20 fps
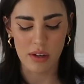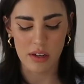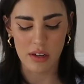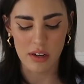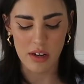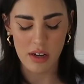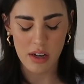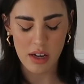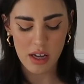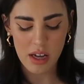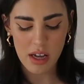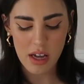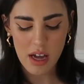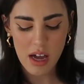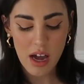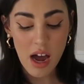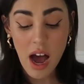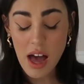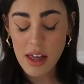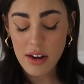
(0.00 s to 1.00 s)
And
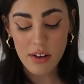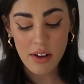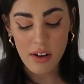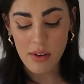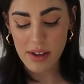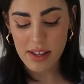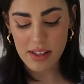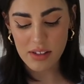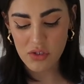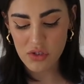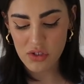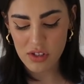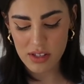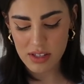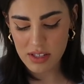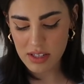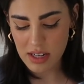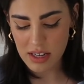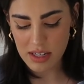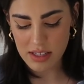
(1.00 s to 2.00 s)
I don't know, it's
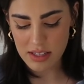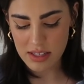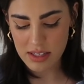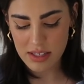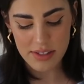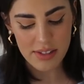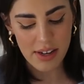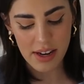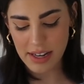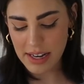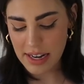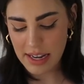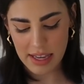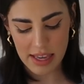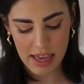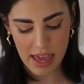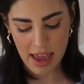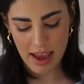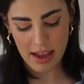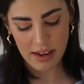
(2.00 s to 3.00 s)
just, it's
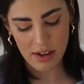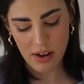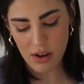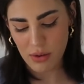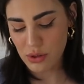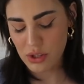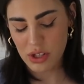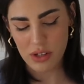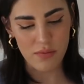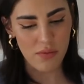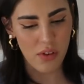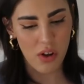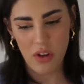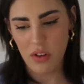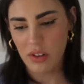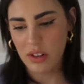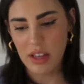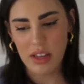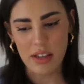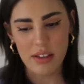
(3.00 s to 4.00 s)
stunning. And Ocean
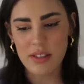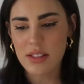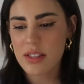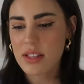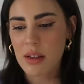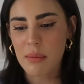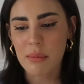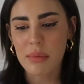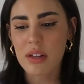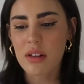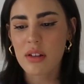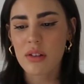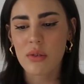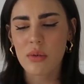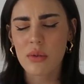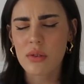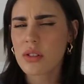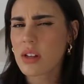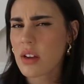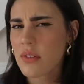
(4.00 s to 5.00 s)
Vuong is somebody
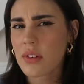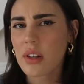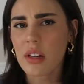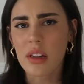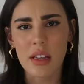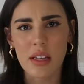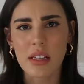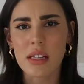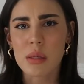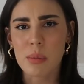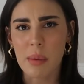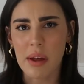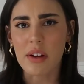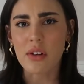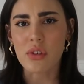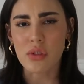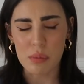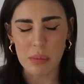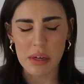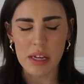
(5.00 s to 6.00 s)
who definitely
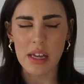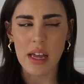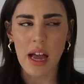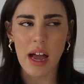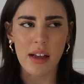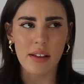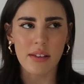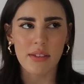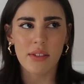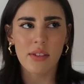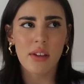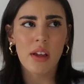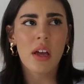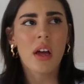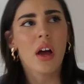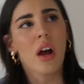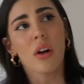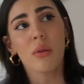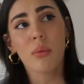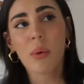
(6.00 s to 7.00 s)
inspires me as
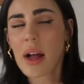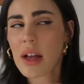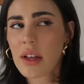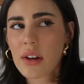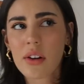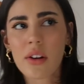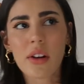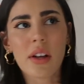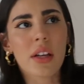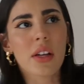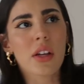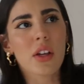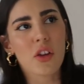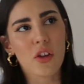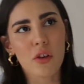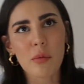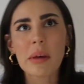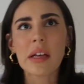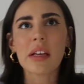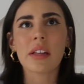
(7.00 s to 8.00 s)
a writer and a
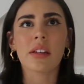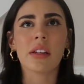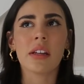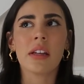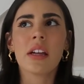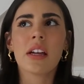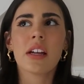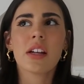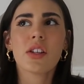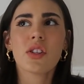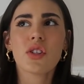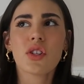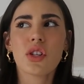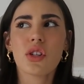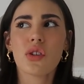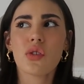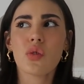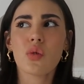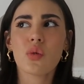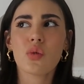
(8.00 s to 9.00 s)
human
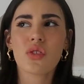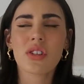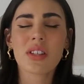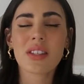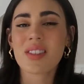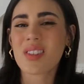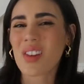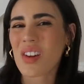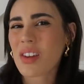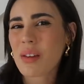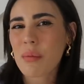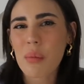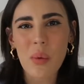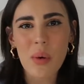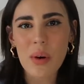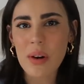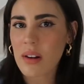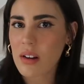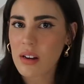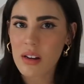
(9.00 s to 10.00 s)
to just study
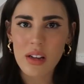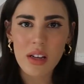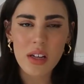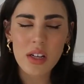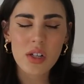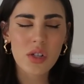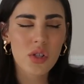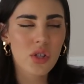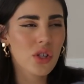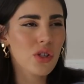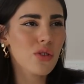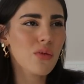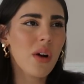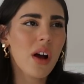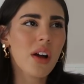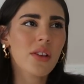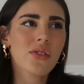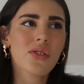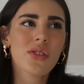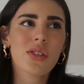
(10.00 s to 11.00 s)
more, to
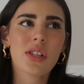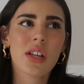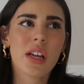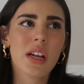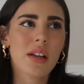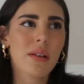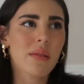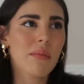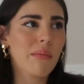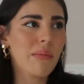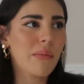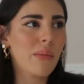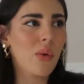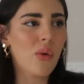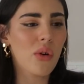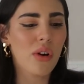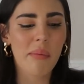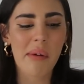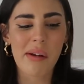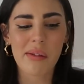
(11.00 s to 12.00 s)
understand
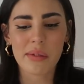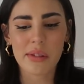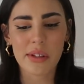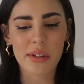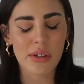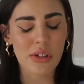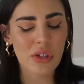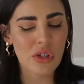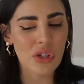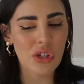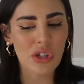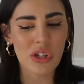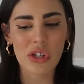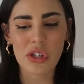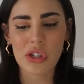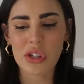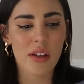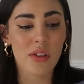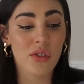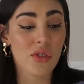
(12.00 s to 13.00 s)
more about
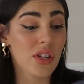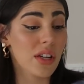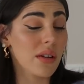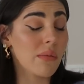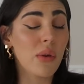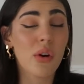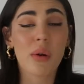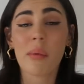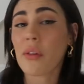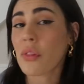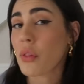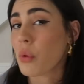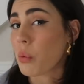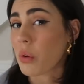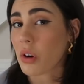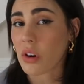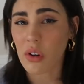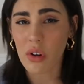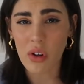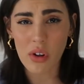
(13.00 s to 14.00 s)
literature, understand more about the
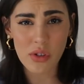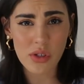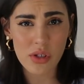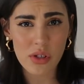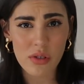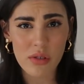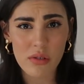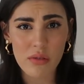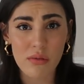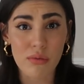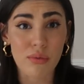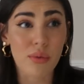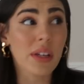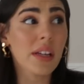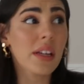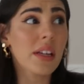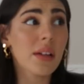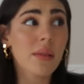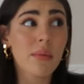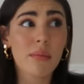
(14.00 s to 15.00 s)
world,
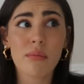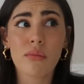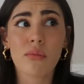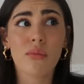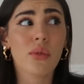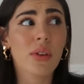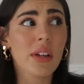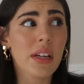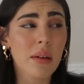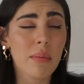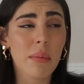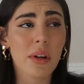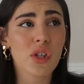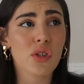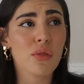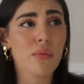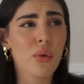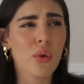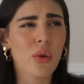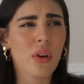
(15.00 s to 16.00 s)
read
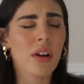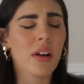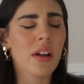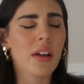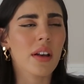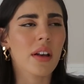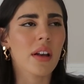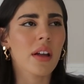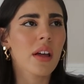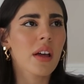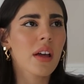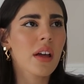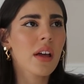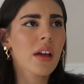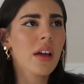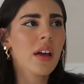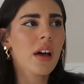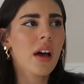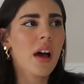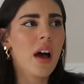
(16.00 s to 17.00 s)
much more, and
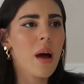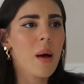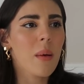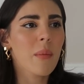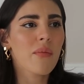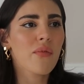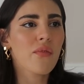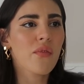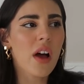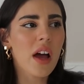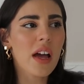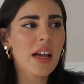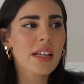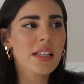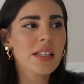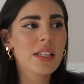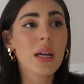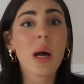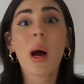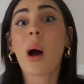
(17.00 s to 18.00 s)

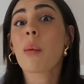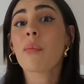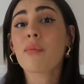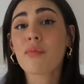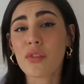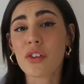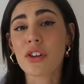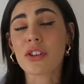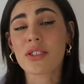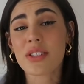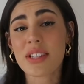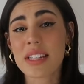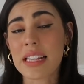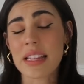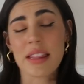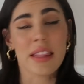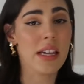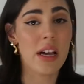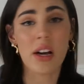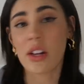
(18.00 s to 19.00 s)
find comfort
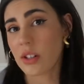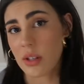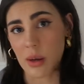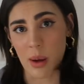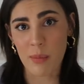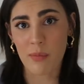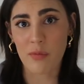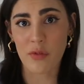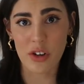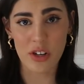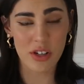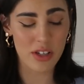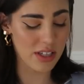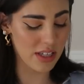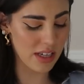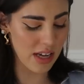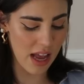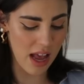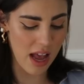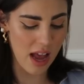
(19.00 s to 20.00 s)
in the
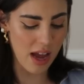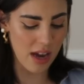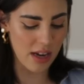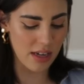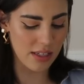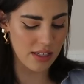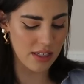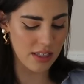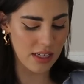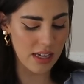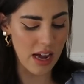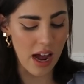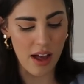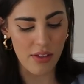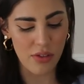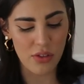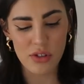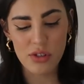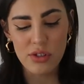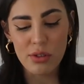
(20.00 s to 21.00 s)
uncomfort. And
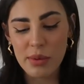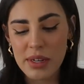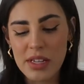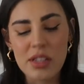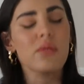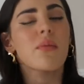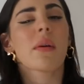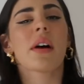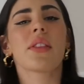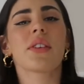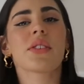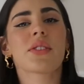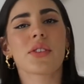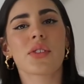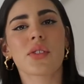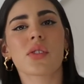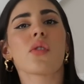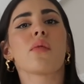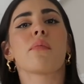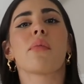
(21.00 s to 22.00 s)
yeah, there's a reason why this
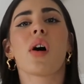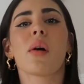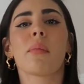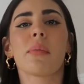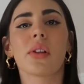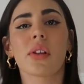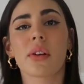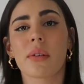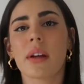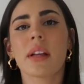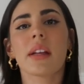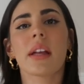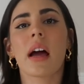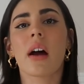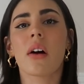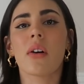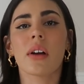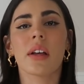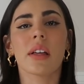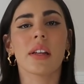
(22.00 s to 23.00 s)
is so popular right
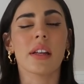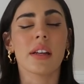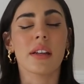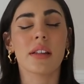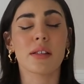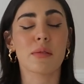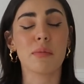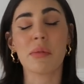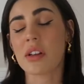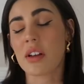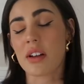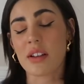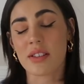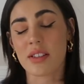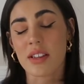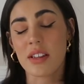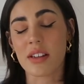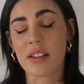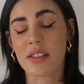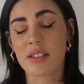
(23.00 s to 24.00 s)
now, and it is
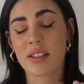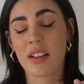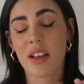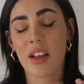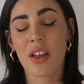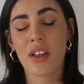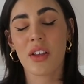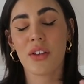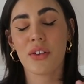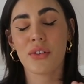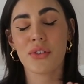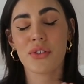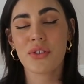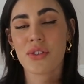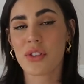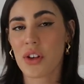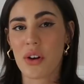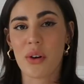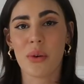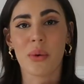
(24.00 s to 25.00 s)
because it is
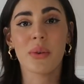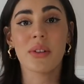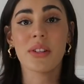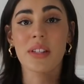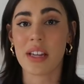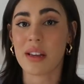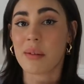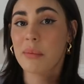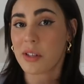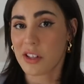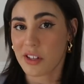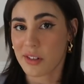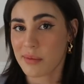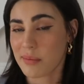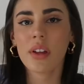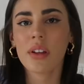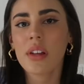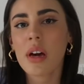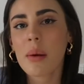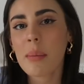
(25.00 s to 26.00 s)
so damn
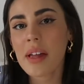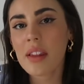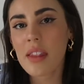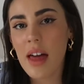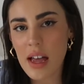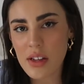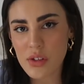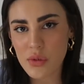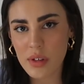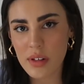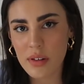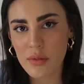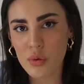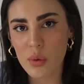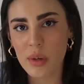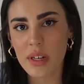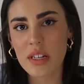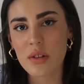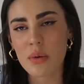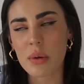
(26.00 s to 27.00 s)
good. Now, my last read of
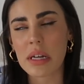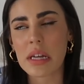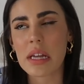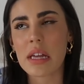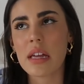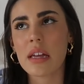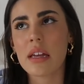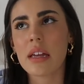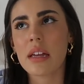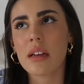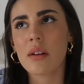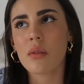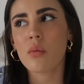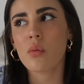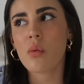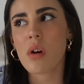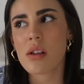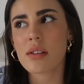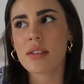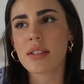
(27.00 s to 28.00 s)
2020
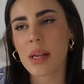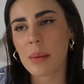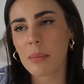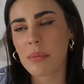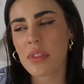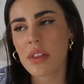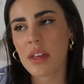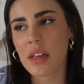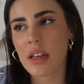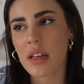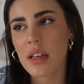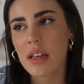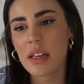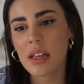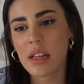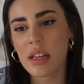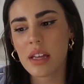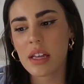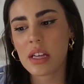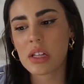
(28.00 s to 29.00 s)
was
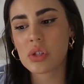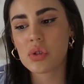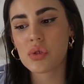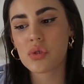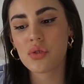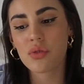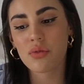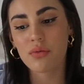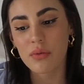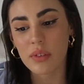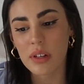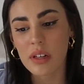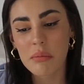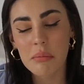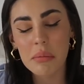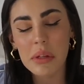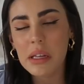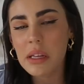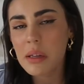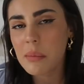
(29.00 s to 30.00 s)
something
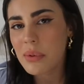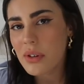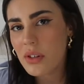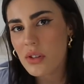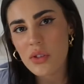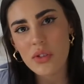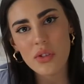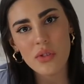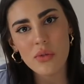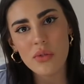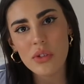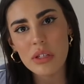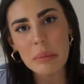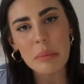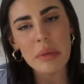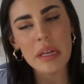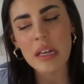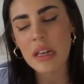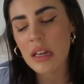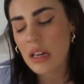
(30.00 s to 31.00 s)
extremely personal to
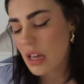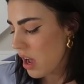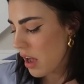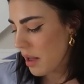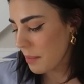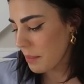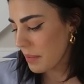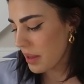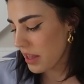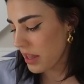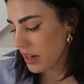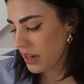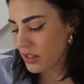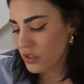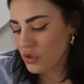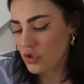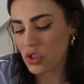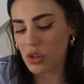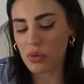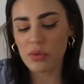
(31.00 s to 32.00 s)
me. It
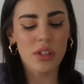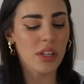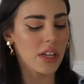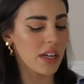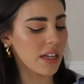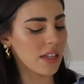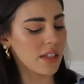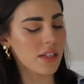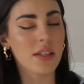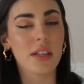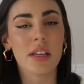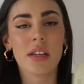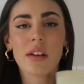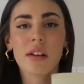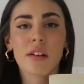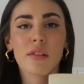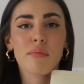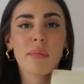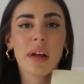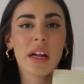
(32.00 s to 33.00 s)
is Joan Didion's The
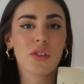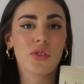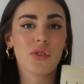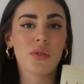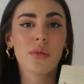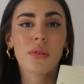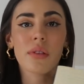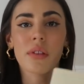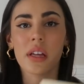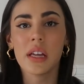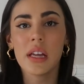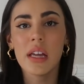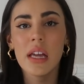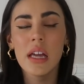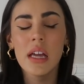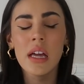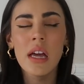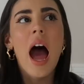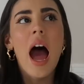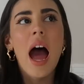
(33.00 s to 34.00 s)
Year of Magical Thinking.